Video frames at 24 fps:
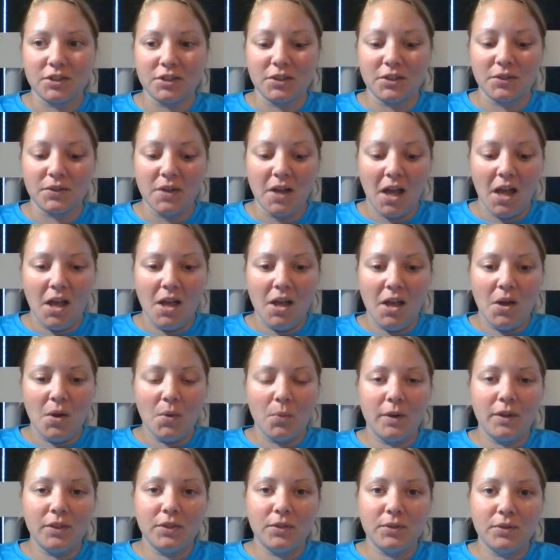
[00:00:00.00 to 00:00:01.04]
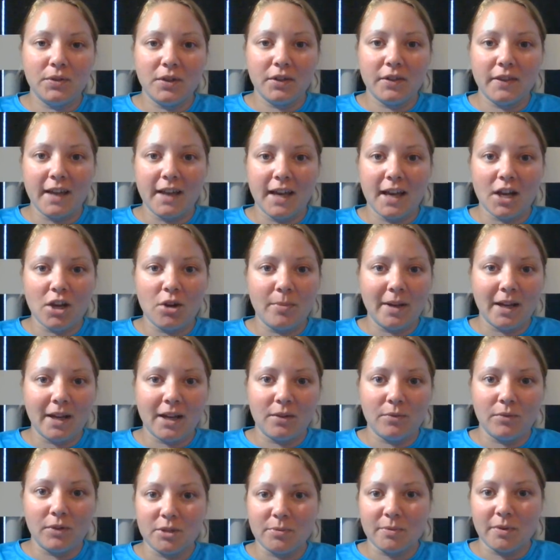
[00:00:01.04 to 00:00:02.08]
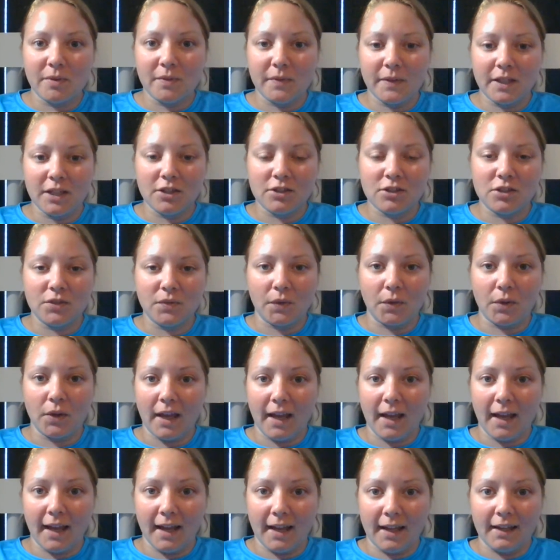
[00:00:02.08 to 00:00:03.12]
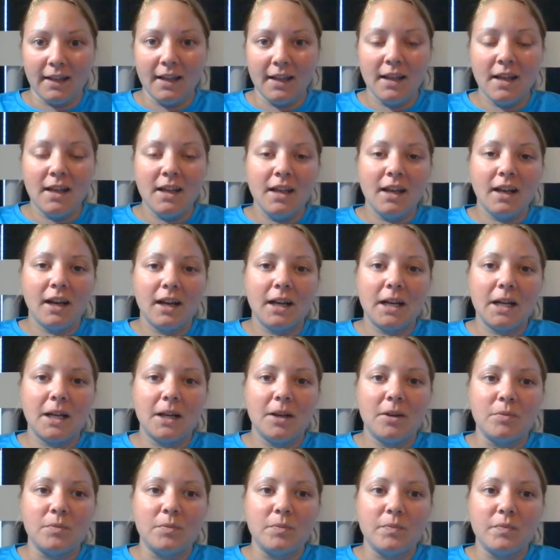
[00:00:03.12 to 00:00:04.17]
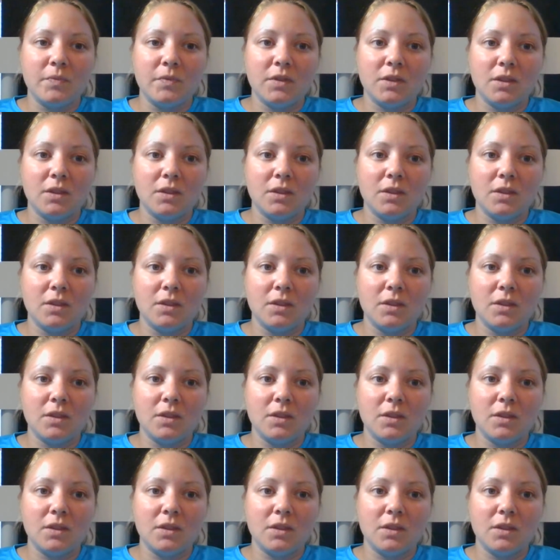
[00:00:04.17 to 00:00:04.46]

So went through all that. Go back and watch my videos if you can. Um,